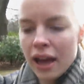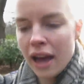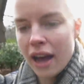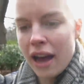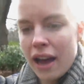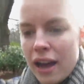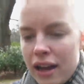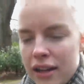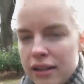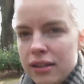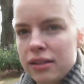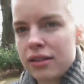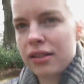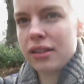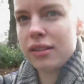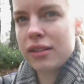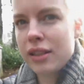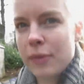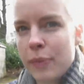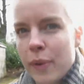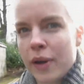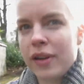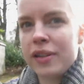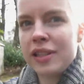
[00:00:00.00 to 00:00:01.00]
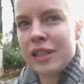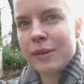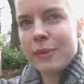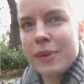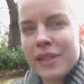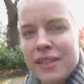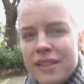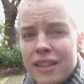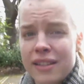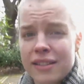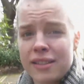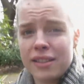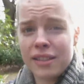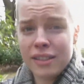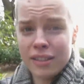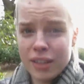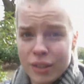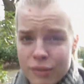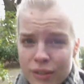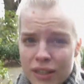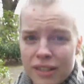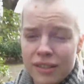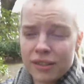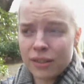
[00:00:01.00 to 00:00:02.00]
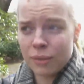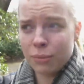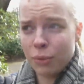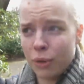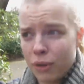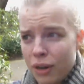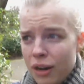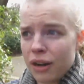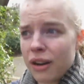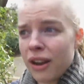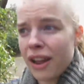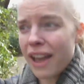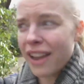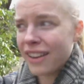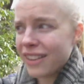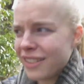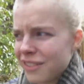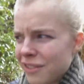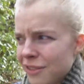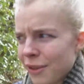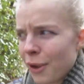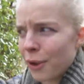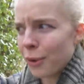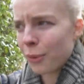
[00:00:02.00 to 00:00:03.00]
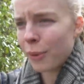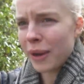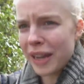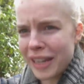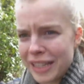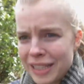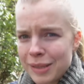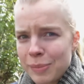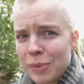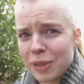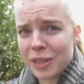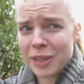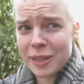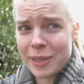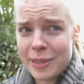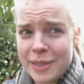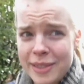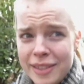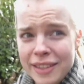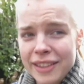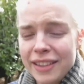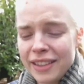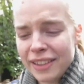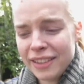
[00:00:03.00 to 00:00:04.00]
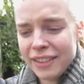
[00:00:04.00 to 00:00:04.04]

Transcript: and it's supposed to be sixteen degrees tomorrow and it's so weird because